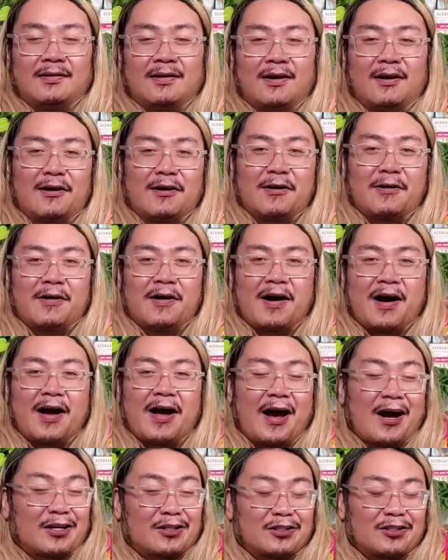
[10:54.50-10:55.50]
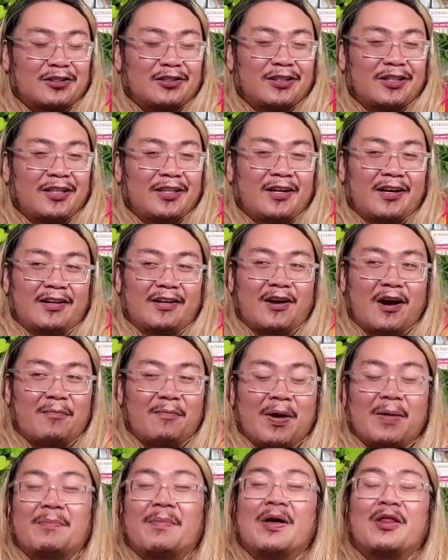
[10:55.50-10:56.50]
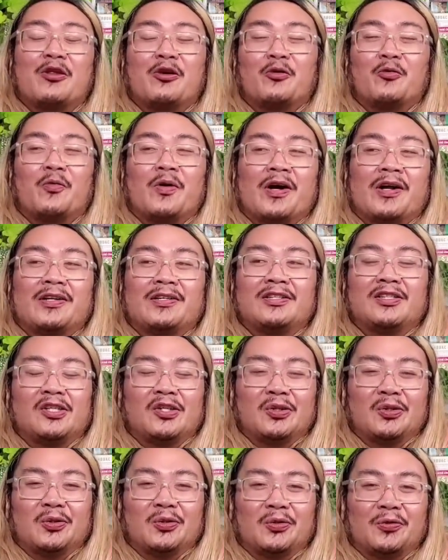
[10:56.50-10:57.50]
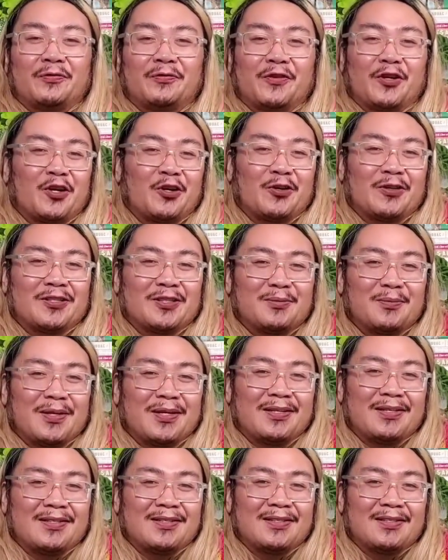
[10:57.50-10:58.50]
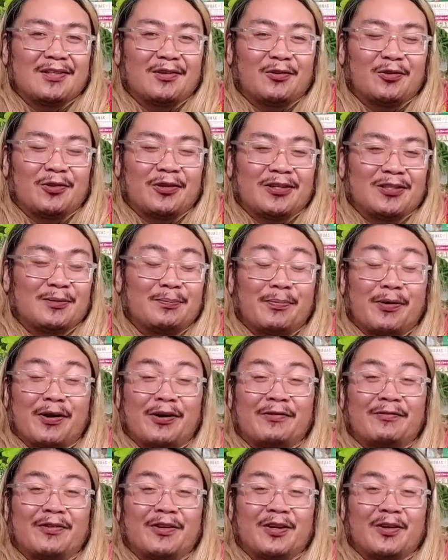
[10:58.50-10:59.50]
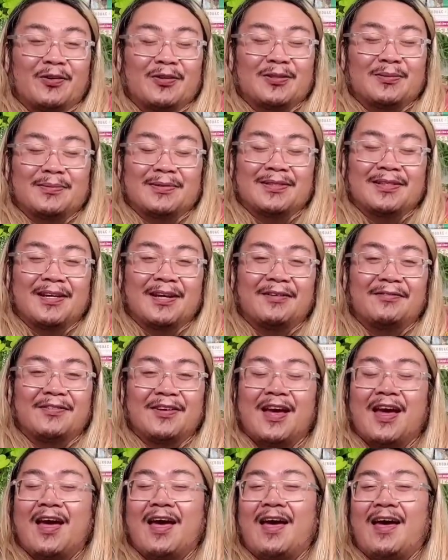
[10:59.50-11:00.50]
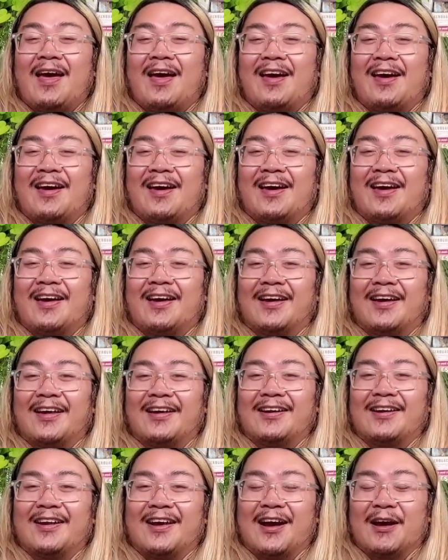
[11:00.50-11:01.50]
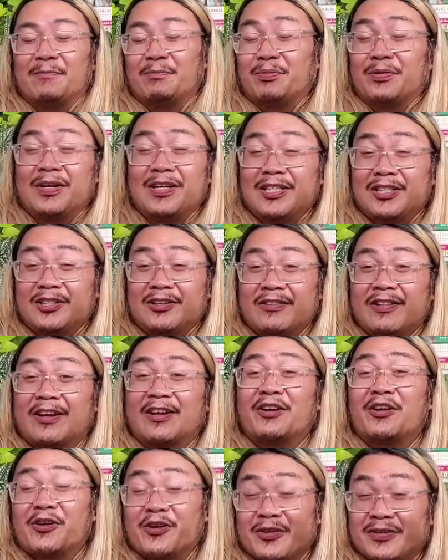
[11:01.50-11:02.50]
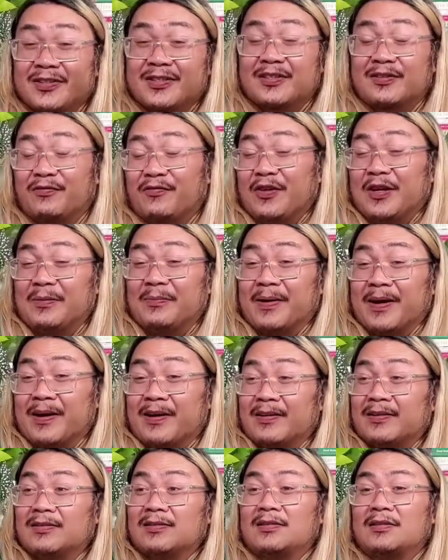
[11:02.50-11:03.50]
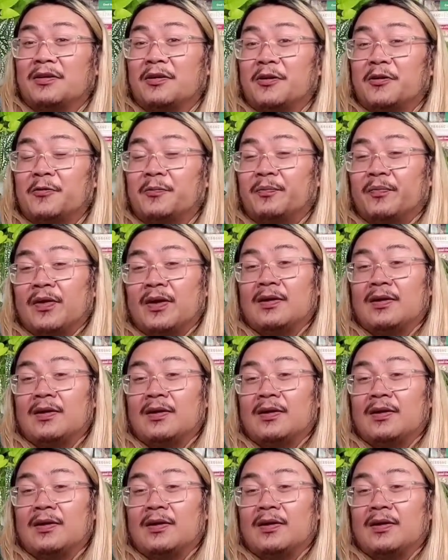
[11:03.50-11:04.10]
I actually got my mother one too for Christmas, or as part of her Christmas gift, and I'm pretty sure that hers is female, so